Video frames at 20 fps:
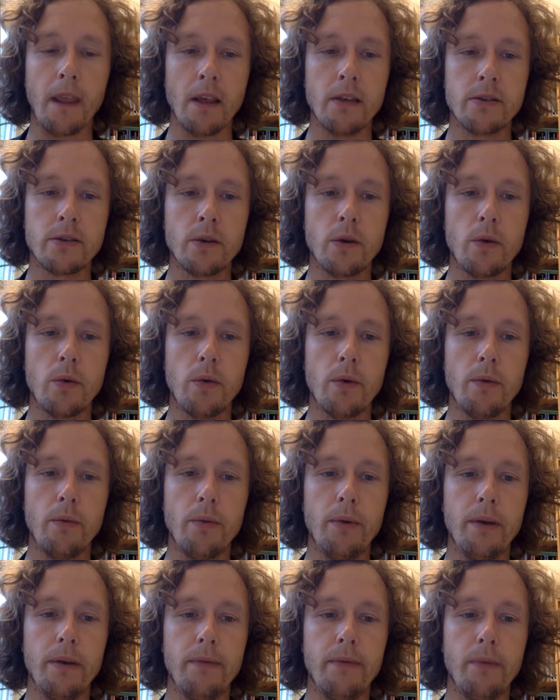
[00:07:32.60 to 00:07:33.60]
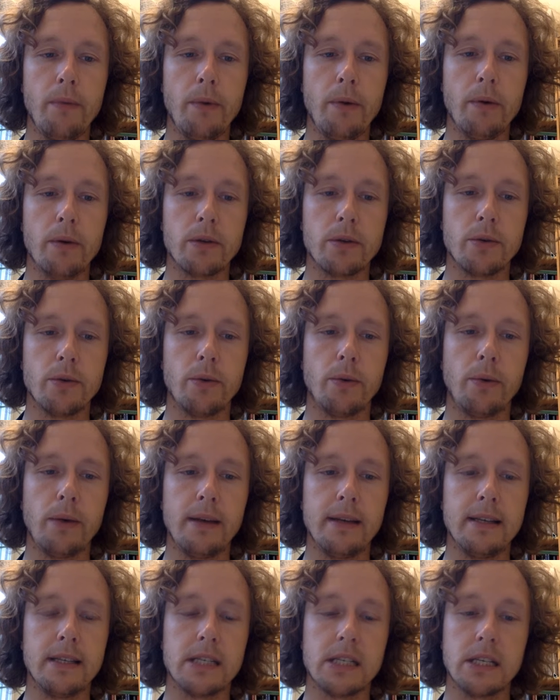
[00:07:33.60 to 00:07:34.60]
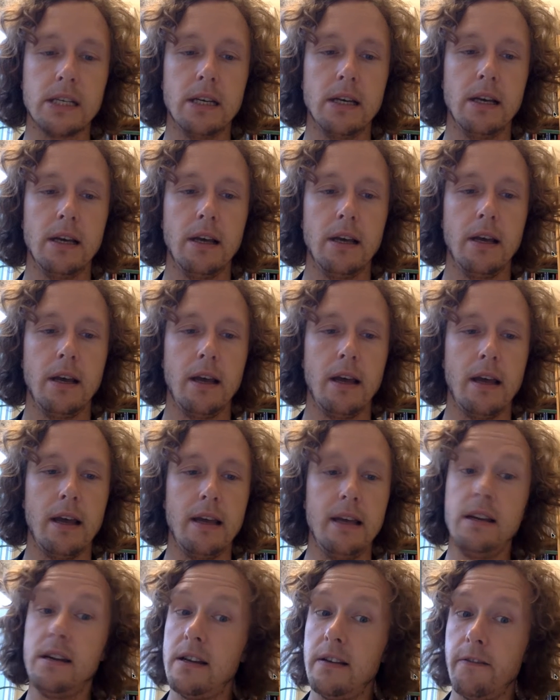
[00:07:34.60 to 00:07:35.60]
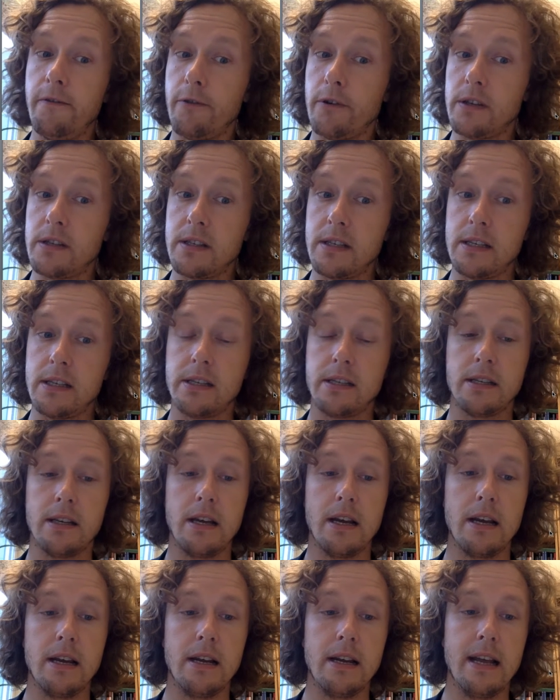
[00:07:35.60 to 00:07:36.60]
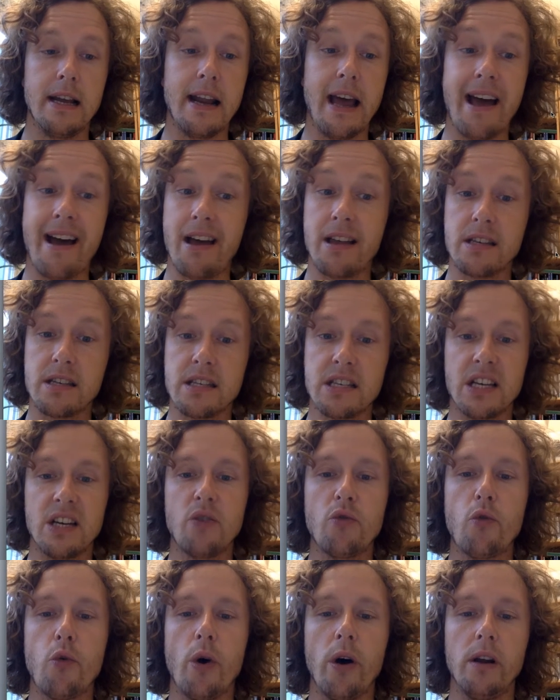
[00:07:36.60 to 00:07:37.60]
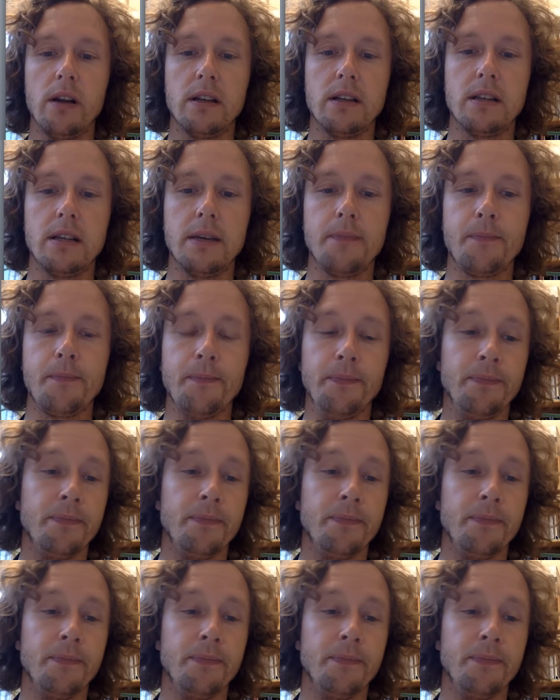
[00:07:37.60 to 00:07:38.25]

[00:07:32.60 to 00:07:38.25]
So we want to erase indifferences and enhance equality.